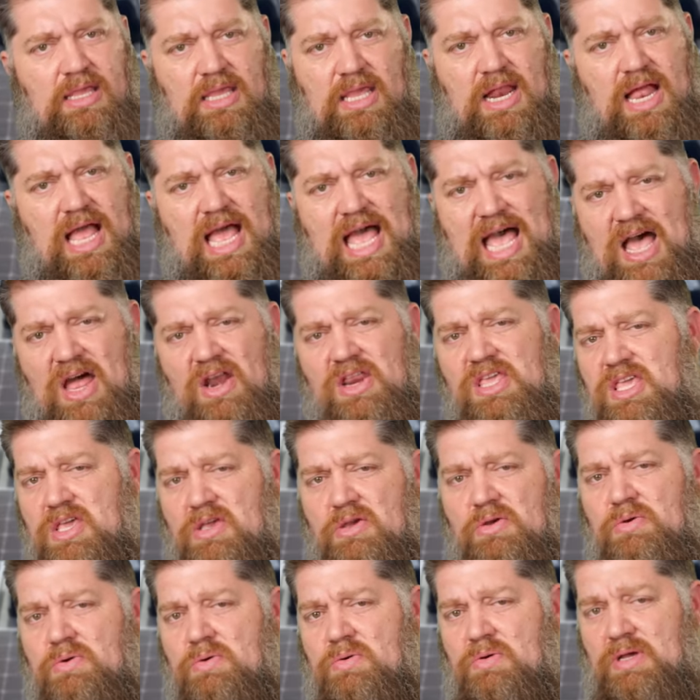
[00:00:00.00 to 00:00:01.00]
you know, how do
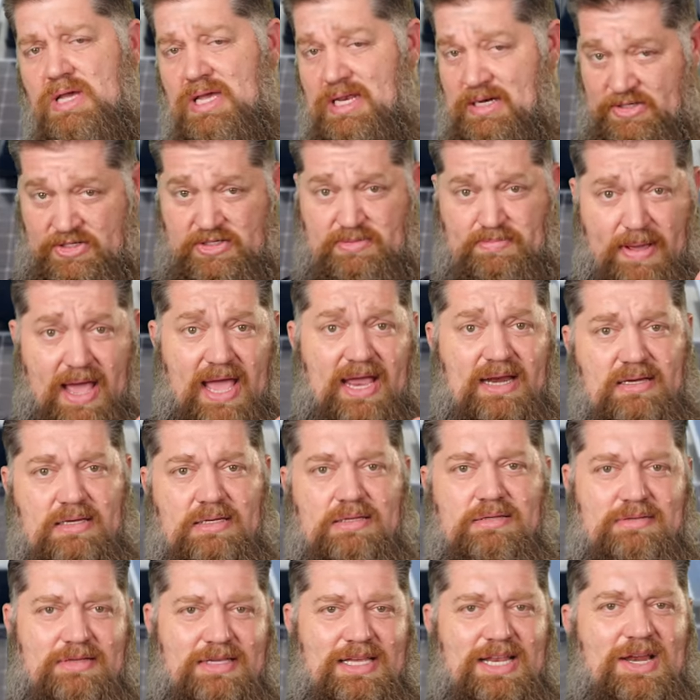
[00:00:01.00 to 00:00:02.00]
you
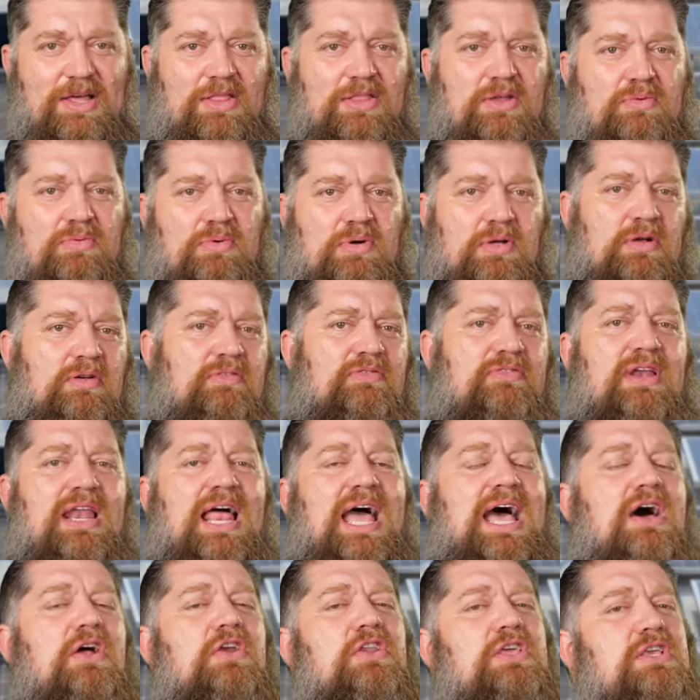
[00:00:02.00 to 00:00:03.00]
inspect, you know, the roof
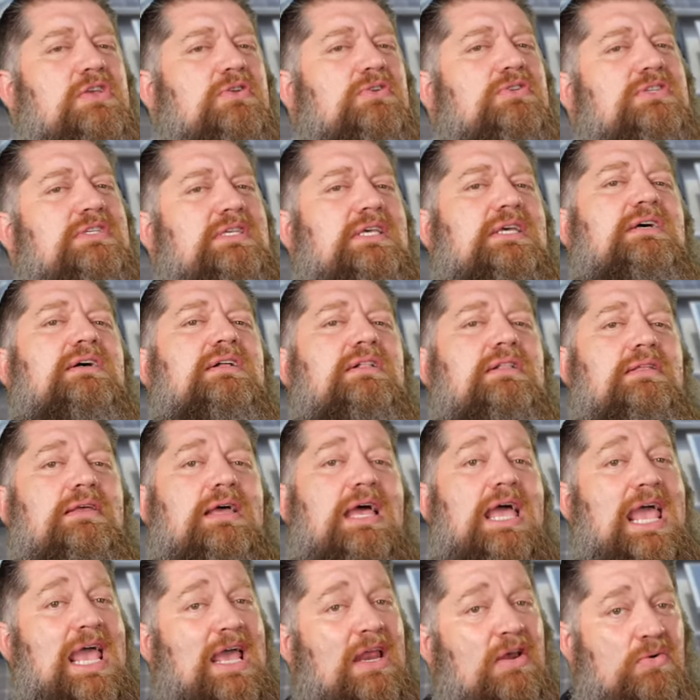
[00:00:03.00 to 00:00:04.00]
and how do you
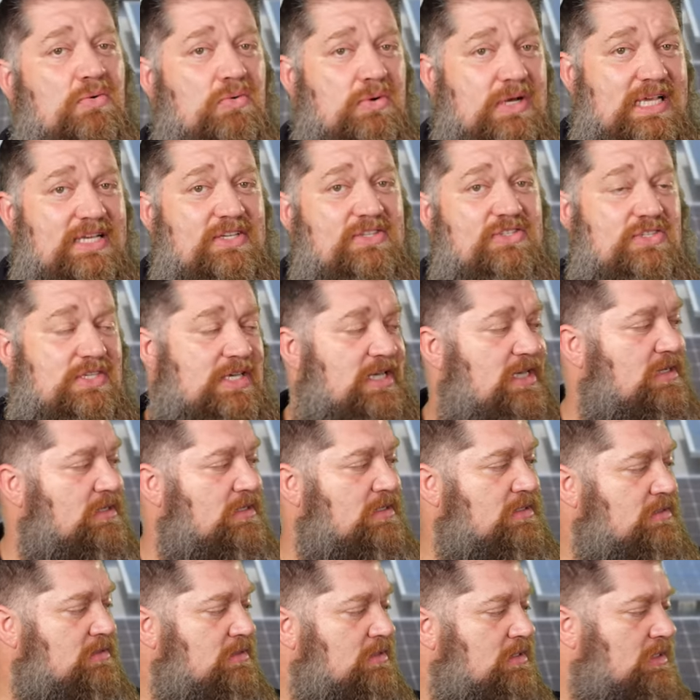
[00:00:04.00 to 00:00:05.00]
seal and
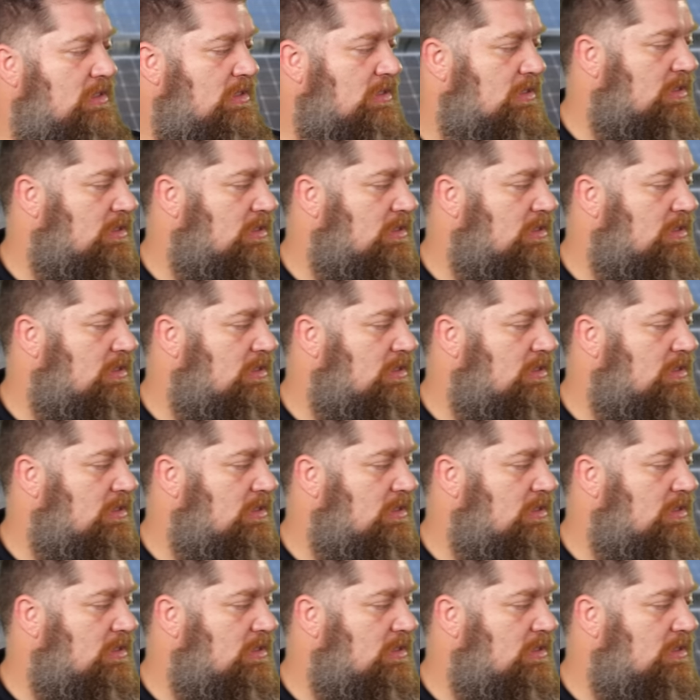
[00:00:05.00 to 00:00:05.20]
reseal